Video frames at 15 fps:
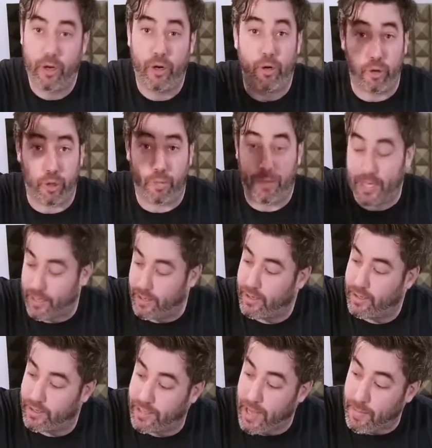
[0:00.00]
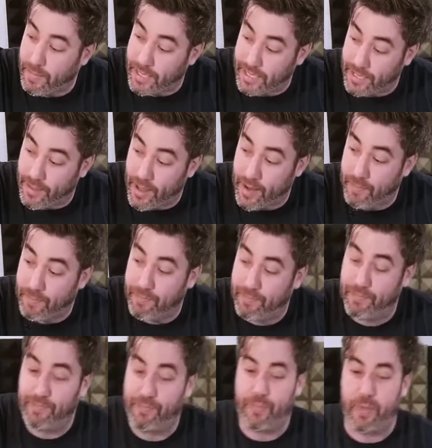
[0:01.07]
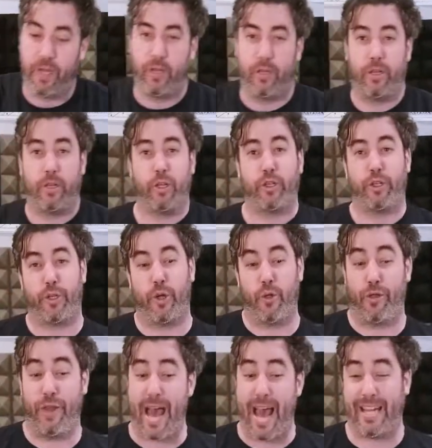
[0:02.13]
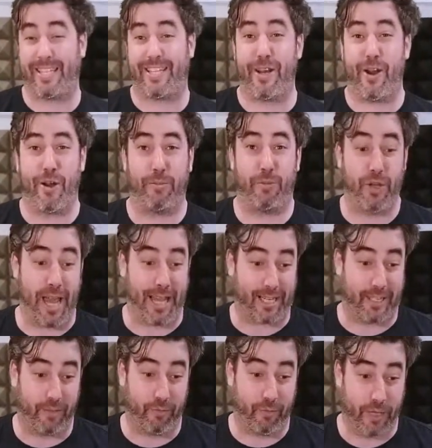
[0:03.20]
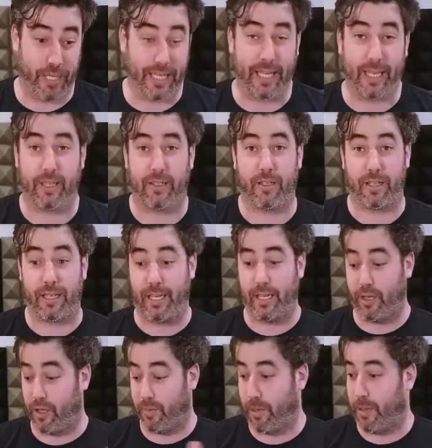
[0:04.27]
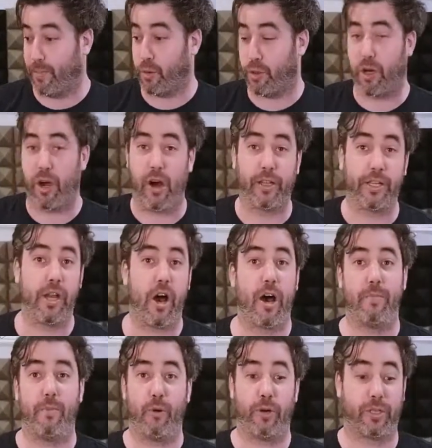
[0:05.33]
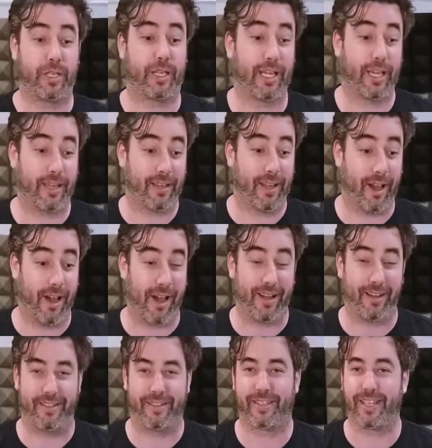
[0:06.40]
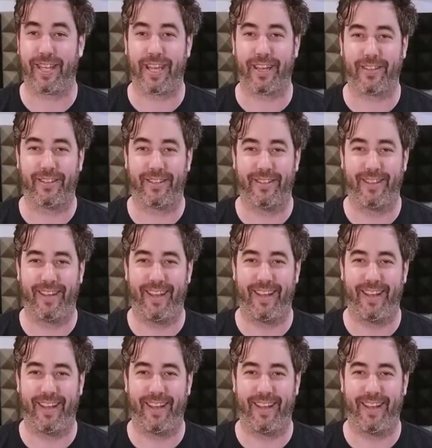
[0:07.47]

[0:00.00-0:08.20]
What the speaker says: who's been summoning them. So that's their objective, really, to kill the people calling on more skinks.